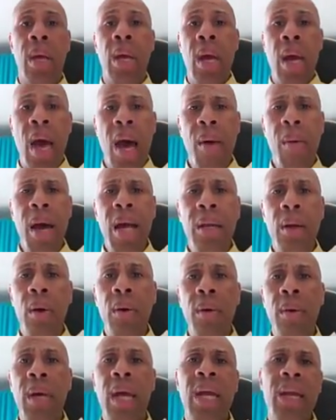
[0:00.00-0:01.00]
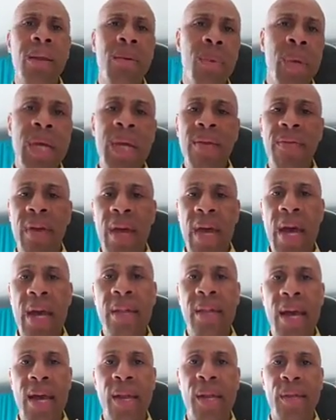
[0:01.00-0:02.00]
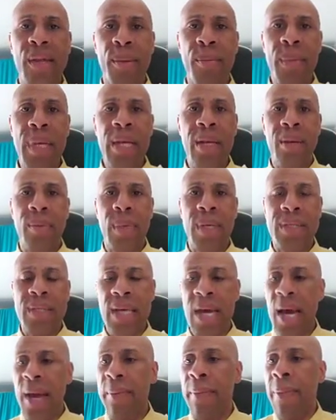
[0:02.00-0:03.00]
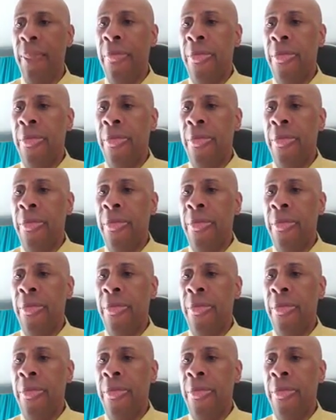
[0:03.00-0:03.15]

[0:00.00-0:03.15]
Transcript: How I know, and we even had that at the meeting one time.